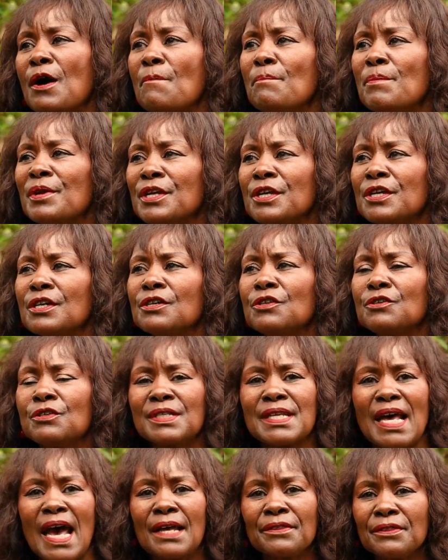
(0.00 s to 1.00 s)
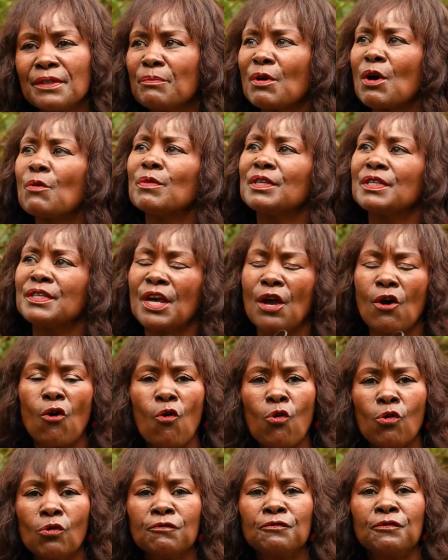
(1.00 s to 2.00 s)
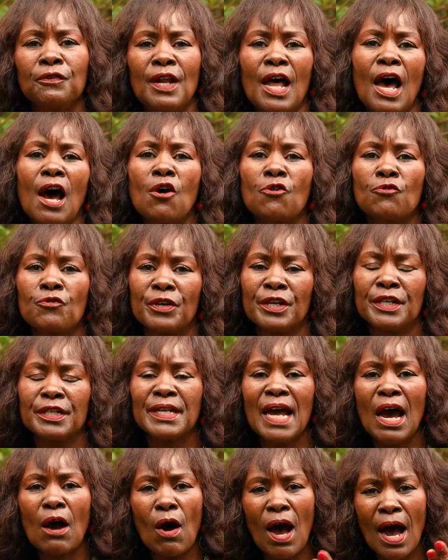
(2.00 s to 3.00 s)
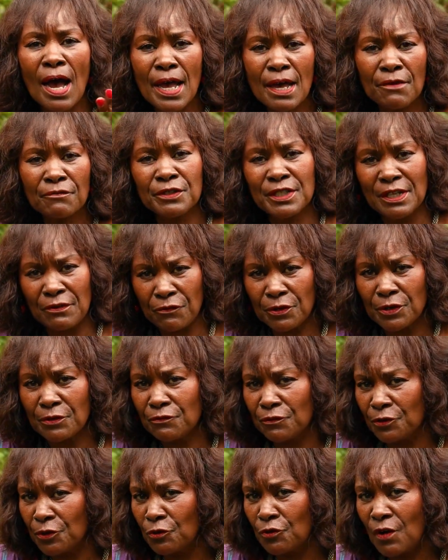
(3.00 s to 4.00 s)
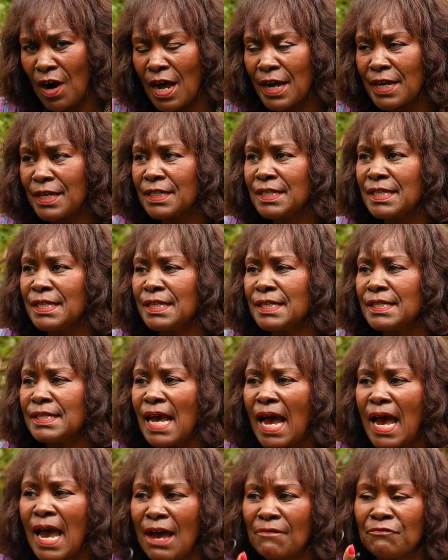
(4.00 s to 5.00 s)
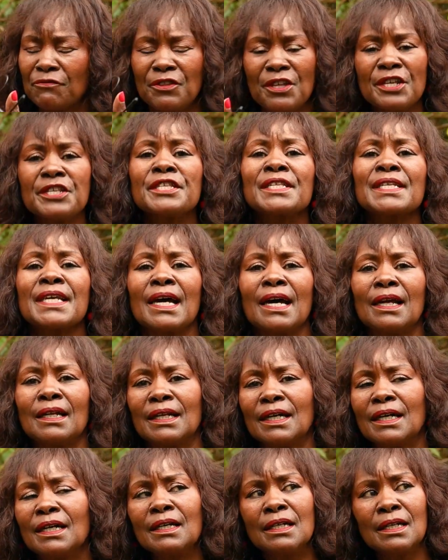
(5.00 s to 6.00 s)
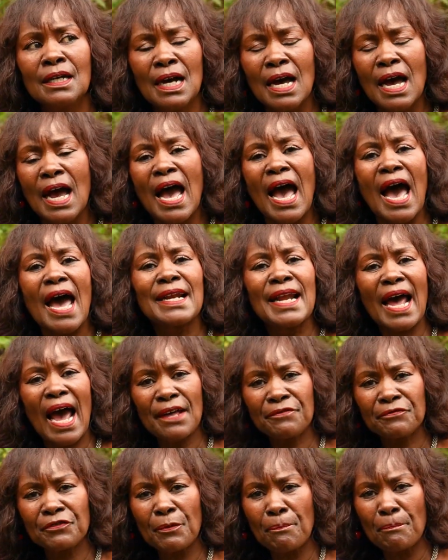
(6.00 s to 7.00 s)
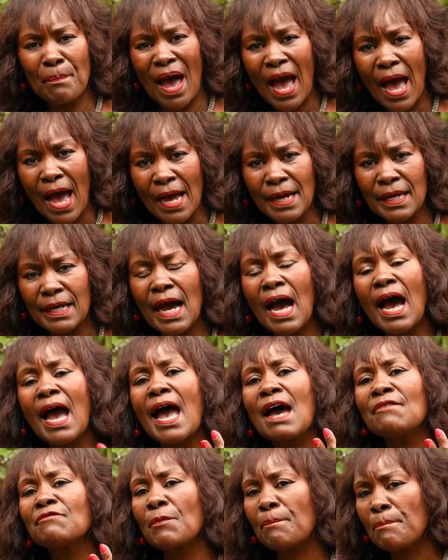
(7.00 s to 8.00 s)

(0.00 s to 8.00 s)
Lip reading: because at the moment they're all flowering. Now I have different varieties. I have this color, and at the back I have a